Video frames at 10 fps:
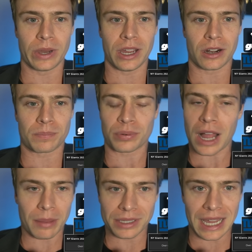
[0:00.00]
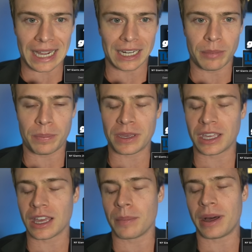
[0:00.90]
we are probably not going to be
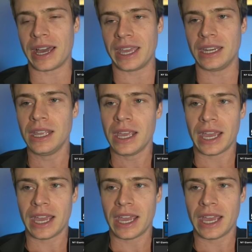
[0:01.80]
picking up Hyatt.